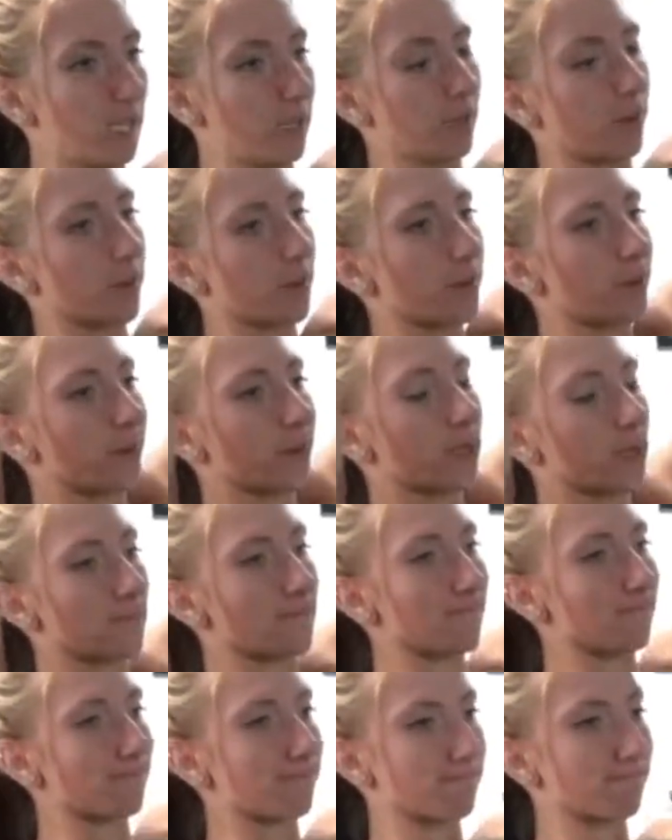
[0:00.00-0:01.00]
up
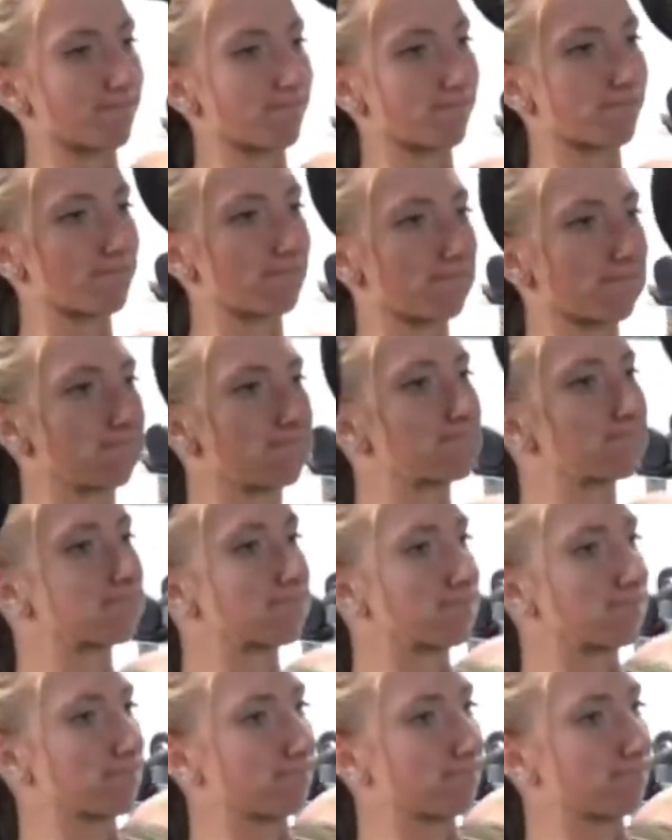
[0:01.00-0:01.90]
with weight